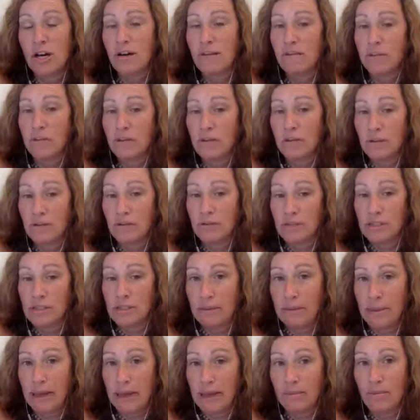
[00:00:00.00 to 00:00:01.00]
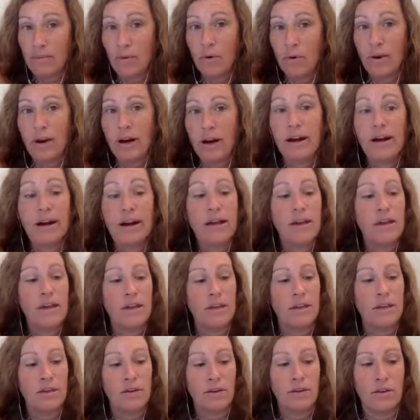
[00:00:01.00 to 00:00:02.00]
if you choose to make more,
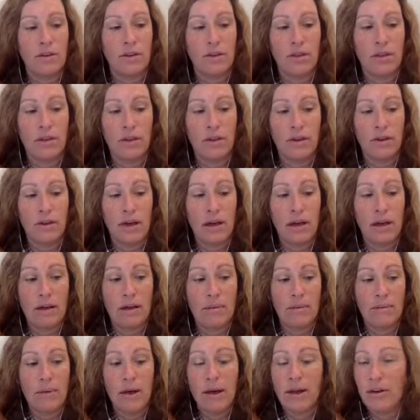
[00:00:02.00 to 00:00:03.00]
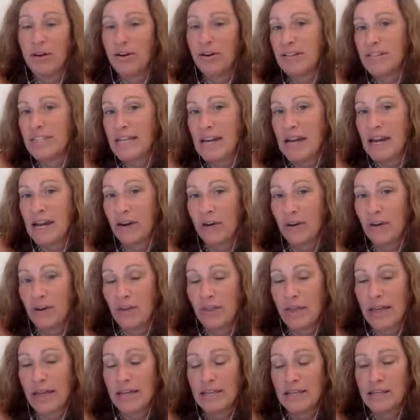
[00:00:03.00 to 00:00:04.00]
you'll understand how to do
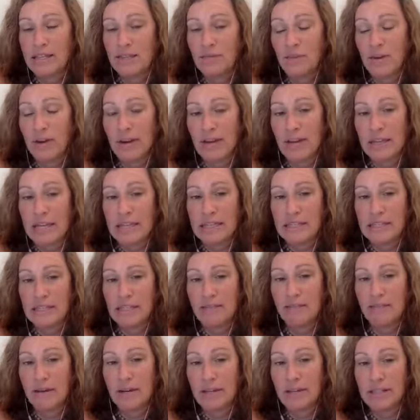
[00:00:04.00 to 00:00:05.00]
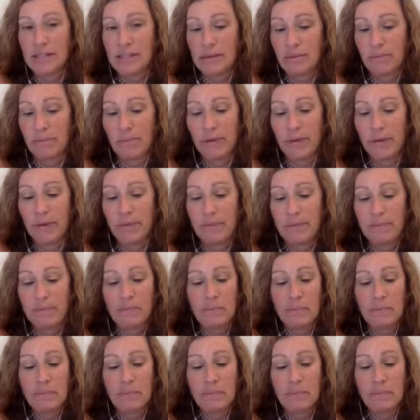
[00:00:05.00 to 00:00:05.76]
that. It's very easy, very simple.